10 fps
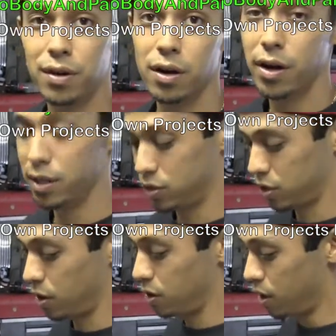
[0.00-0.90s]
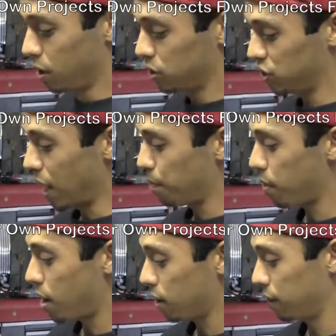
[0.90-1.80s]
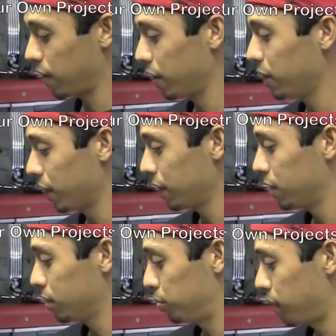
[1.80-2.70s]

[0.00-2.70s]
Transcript: Alright, so Snap-on, a very, very good